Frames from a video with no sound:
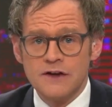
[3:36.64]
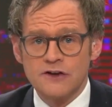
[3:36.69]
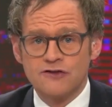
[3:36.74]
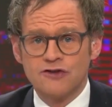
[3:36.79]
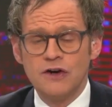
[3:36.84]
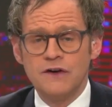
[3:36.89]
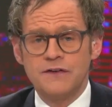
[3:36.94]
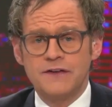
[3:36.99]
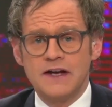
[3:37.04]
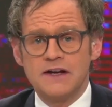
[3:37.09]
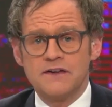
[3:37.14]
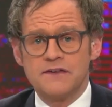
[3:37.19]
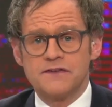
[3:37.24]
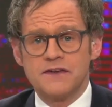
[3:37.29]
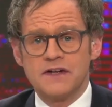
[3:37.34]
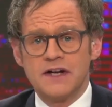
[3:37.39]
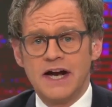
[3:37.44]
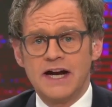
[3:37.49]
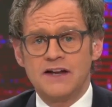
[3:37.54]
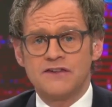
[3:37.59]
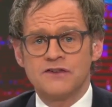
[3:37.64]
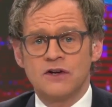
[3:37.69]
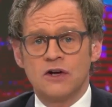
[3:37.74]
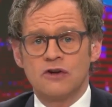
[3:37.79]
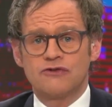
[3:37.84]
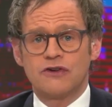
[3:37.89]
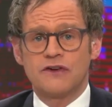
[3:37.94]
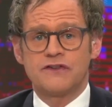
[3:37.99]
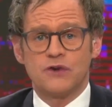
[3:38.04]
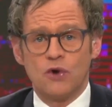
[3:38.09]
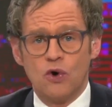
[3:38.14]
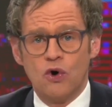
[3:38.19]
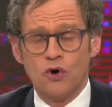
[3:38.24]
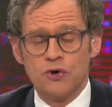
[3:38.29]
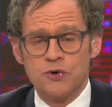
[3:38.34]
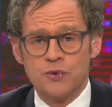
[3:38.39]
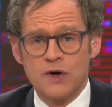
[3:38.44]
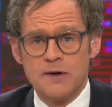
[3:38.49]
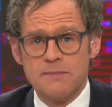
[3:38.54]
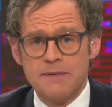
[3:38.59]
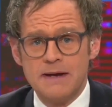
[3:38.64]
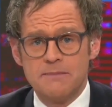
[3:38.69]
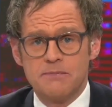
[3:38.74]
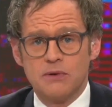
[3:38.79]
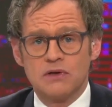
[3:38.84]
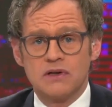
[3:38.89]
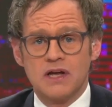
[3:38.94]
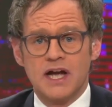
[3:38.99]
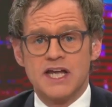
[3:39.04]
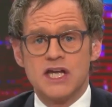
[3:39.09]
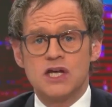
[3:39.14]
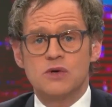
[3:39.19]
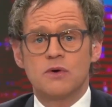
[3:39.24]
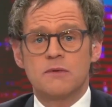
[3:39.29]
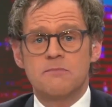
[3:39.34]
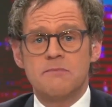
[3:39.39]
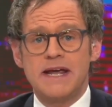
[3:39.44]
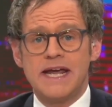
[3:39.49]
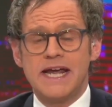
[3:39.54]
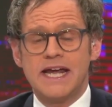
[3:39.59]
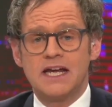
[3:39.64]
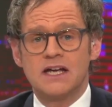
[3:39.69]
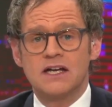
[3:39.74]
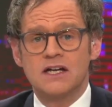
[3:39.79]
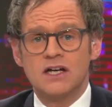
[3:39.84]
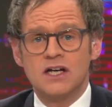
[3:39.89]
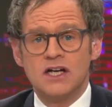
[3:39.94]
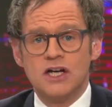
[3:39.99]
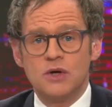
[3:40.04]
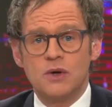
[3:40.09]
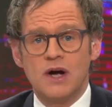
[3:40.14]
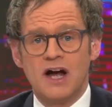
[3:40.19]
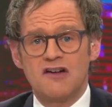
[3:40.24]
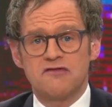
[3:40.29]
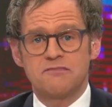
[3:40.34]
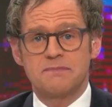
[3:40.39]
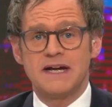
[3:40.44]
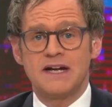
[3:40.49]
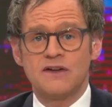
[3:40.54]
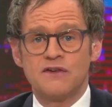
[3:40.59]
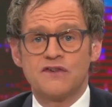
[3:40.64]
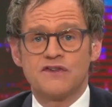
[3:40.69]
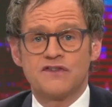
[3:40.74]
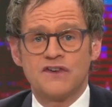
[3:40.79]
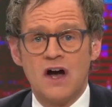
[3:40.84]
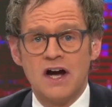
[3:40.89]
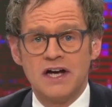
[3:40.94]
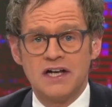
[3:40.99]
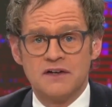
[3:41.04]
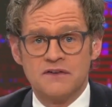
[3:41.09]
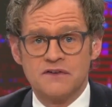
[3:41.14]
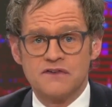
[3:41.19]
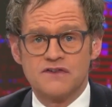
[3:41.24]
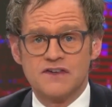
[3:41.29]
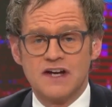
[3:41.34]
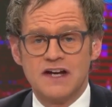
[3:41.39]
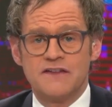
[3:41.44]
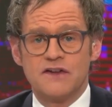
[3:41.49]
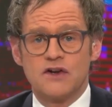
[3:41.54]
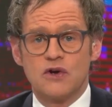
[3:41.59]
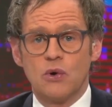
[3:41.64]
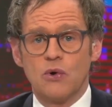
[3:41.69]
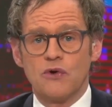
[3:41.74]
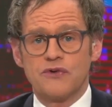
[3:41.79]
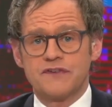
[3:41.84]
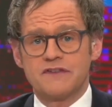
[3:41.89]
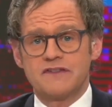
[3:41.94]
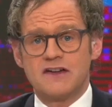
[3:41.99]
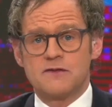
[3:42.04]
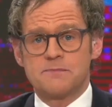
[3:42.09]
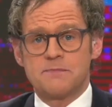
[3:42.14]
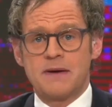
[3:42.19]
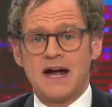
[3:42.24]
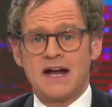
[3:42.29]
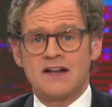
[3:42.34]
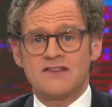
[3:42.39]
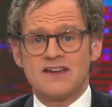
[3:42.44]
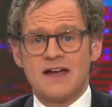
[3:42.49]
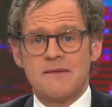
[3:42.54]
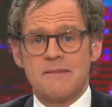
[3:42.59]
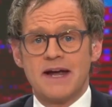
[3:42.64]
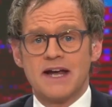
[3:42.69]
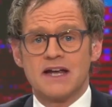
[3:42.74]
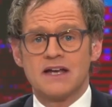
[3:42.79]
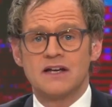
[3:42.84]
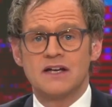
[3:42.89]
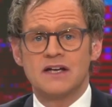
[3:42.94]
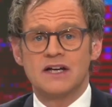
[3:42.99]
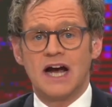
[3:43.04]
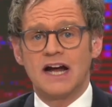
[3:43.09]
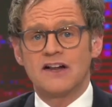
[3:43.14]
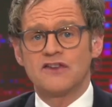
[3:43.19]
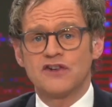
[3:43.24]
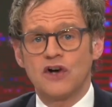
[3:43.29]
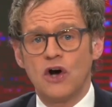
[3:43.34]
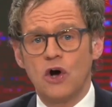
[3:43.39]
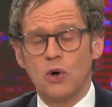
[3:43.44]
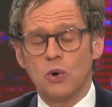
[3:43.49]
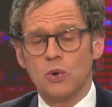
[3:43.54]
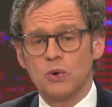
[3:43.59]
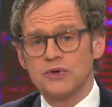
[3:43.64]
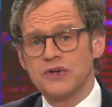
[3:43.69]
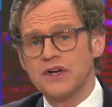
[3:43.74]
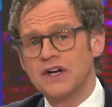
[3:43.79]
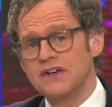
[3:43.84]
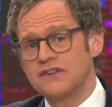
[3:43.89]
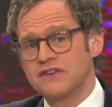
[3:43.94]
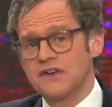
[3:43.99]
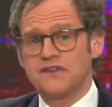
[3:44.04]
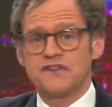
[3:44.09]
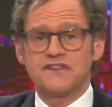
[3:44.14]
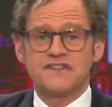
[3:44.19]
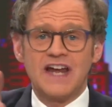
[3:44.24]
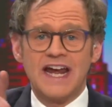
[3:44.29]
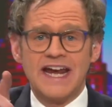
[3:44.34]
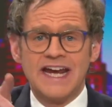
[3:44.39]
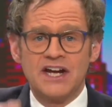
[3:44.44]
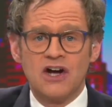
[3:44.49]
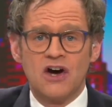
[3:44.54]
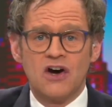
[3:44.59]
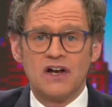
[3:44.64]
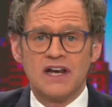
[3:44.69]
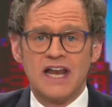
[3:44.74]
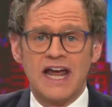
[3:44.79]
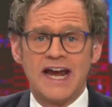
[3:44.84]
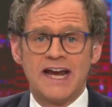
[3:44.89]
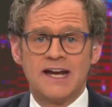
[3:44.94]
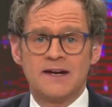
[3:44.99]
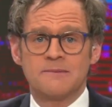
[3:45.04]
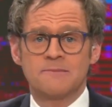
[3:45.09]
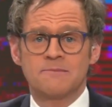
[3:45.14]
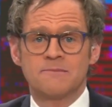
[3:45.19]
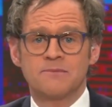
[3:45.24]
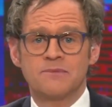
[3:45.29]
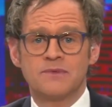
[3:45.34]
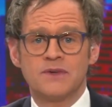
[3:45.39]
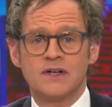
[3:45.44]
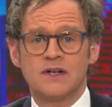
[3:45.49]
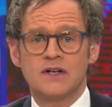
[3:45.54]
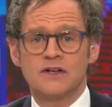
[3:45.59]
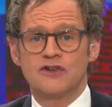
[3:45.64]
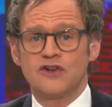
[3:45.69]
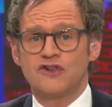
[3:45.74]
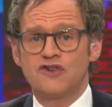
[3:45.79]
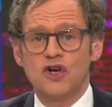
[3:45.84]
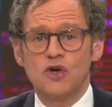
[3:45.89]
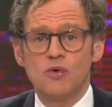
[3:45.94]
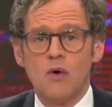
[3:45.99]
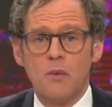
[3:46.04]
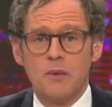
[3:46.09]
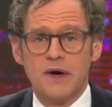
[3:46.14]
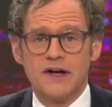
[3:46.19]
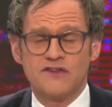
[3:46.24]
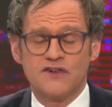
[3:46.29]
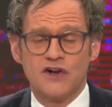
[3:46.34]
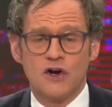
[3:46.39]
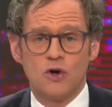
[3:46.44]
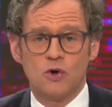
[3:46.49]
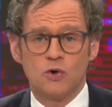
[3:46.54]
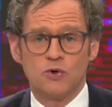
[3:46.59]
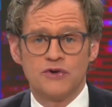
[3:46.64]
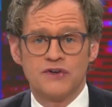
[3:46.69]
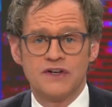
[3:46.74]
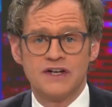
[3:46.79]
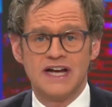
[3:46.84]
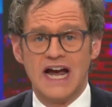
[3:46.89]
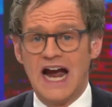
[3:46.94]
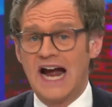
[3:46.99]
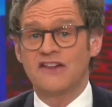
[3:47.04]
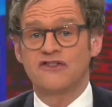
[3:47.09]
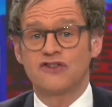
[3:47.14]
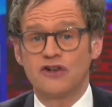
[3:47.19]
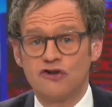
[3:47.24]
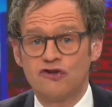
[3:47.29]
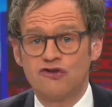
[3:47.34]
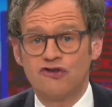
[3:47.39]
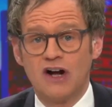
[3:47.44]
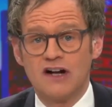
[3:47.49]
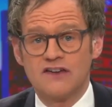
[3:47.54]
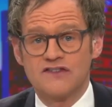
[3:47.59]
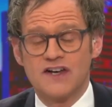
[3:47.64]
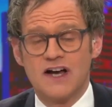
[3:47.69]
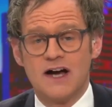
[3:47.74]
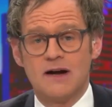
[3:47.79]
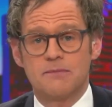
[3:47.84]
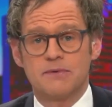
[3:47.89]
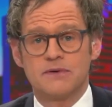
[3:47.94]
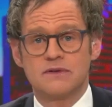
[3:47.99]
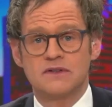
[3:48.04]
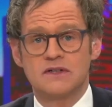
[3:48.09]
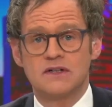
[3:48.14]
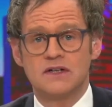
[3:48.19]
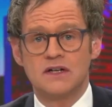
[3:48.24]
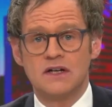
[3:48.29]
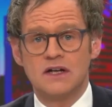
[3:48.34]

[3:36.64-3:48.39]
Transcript: The truth is that it's not just ordinary people like you and me who have been silenced in the course of this pandemic and told to stay in our lane, to do what we're told, and to shut up.